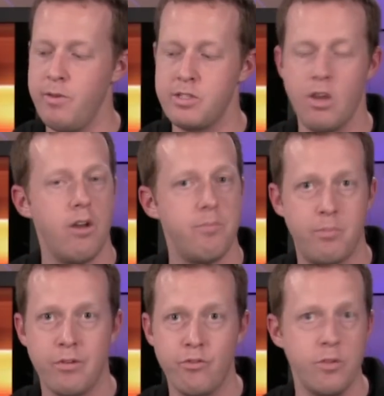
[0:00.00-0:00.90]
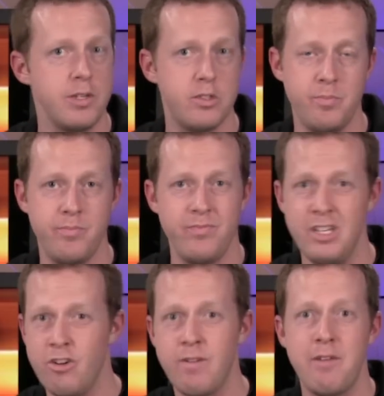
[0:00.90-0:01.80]
We saw performance,
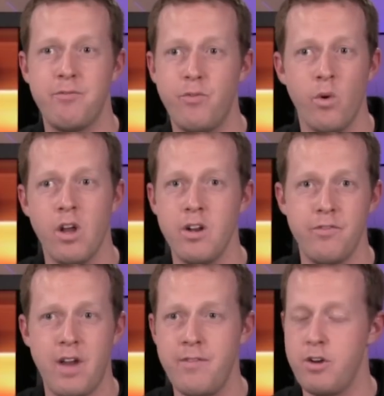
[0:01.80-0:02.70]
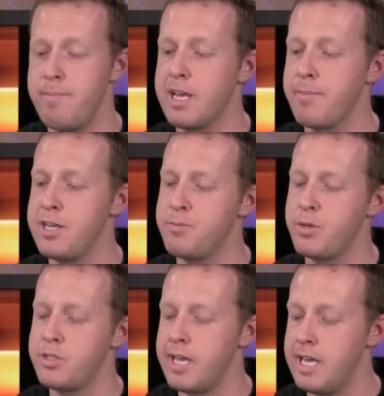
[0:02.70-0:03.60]
you know, around four hundred, five hundred megabytes
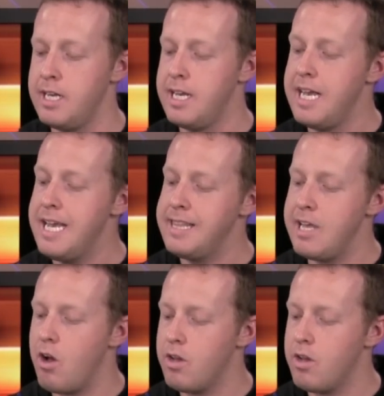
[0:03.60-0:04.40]
per second. They